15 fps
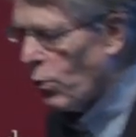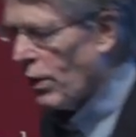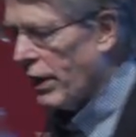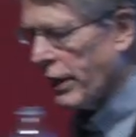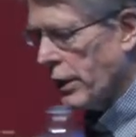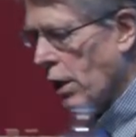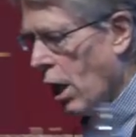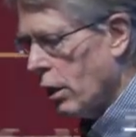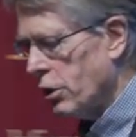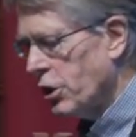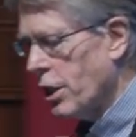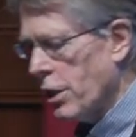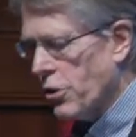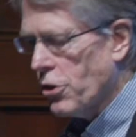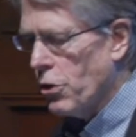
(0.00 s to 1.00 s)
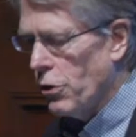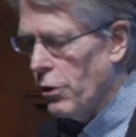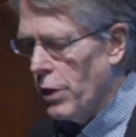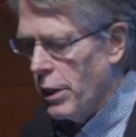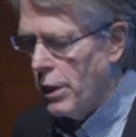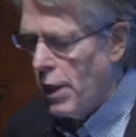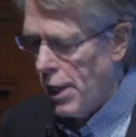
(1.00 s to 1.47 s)
want to acknowledge the
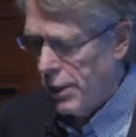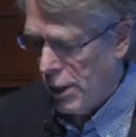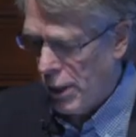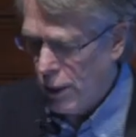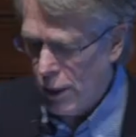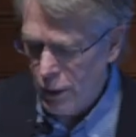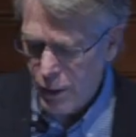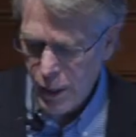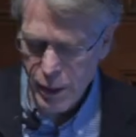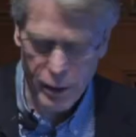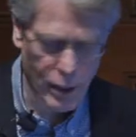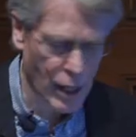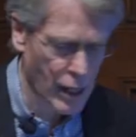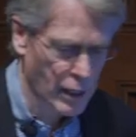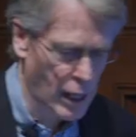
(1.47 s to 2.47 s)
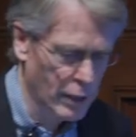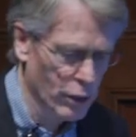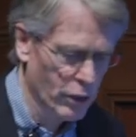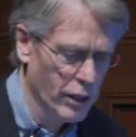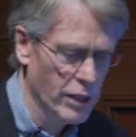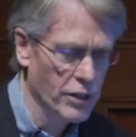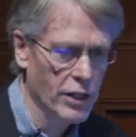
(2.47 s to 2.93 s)
uncertainty and, and, and, and
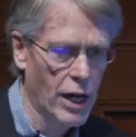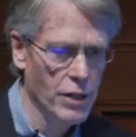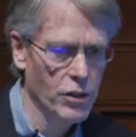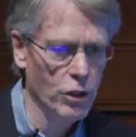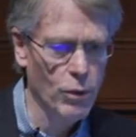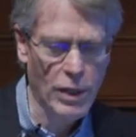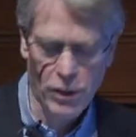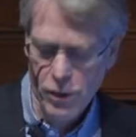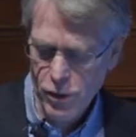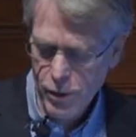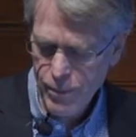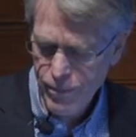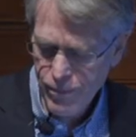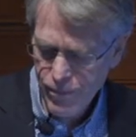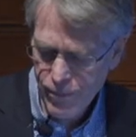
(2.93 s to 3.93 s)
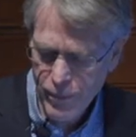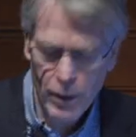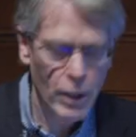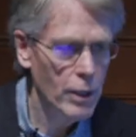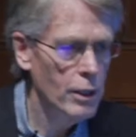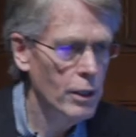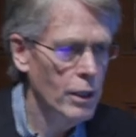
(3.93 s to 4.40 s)
look at its consequences.
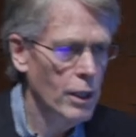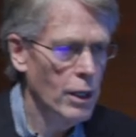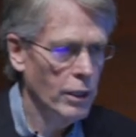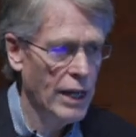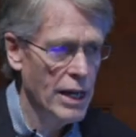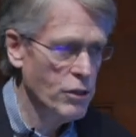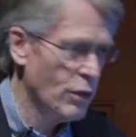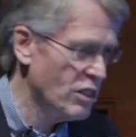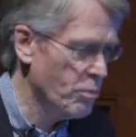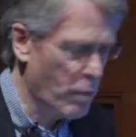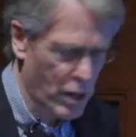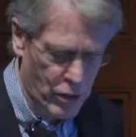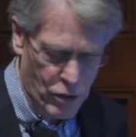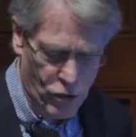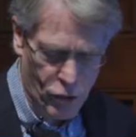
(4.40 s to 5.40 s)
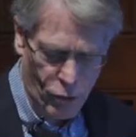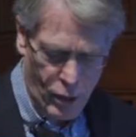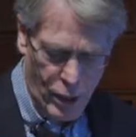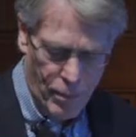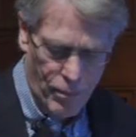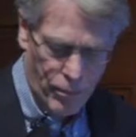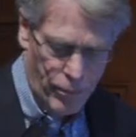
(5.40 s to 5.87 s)
Okay, so that's part of the story.